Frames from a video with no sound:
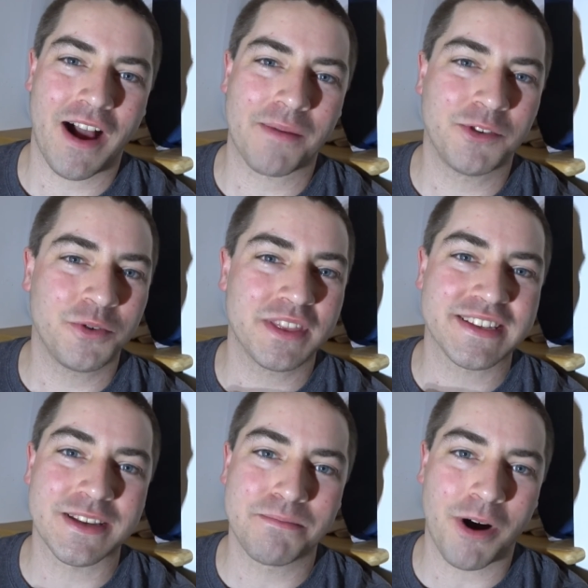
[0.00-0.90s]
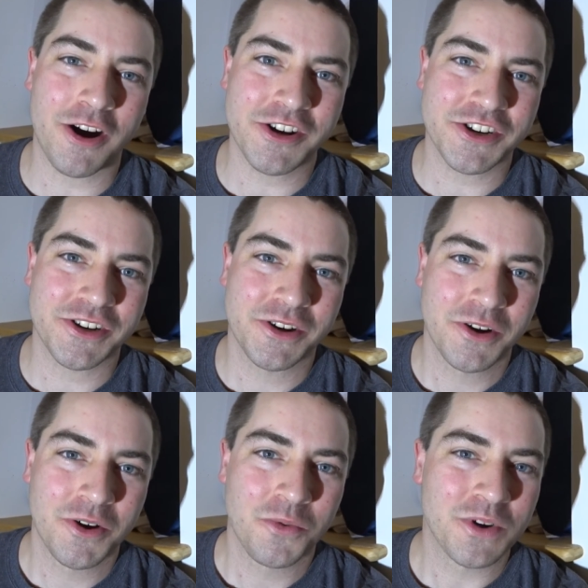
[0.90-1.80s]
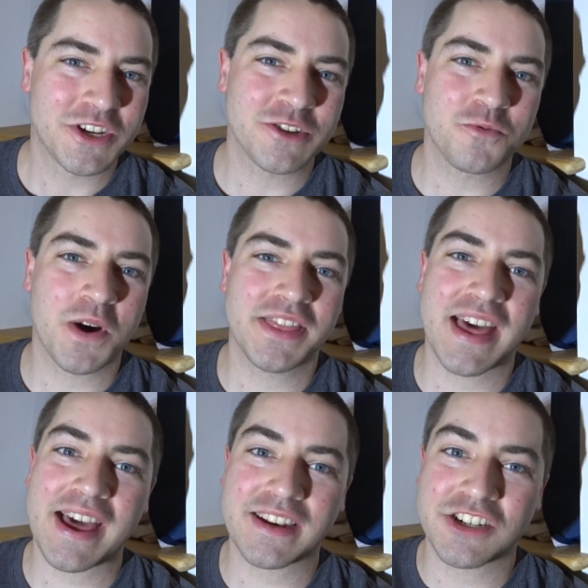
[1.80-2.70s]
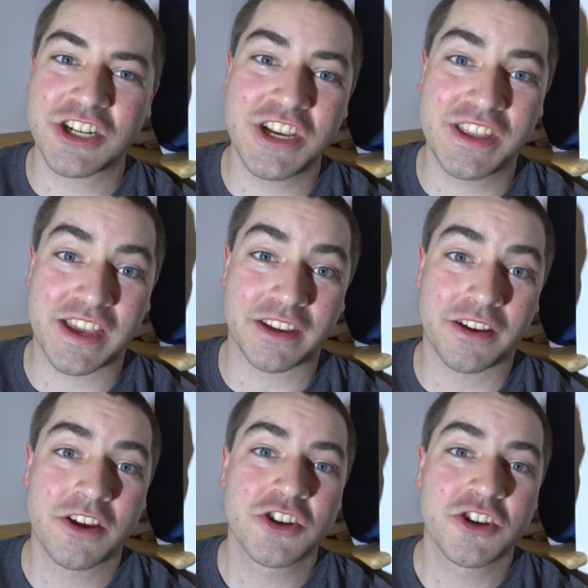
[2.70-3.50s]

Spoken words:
I'm doing this in March, which is when that sheathing